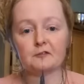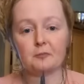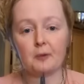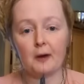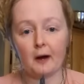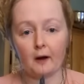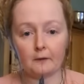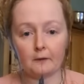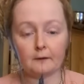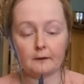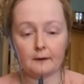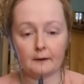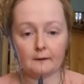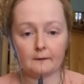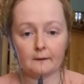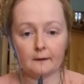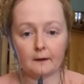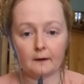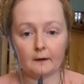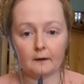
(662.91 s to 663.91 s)
of powder
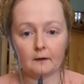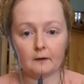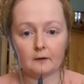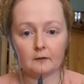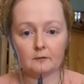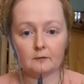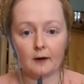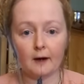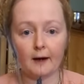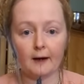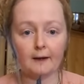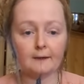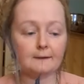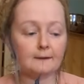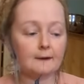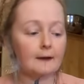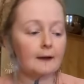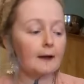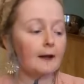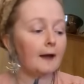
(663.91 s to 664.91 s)
in there, right?
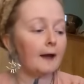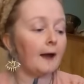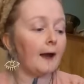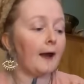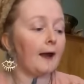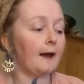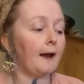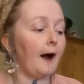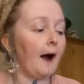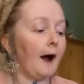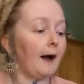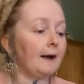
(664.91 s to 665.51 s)
And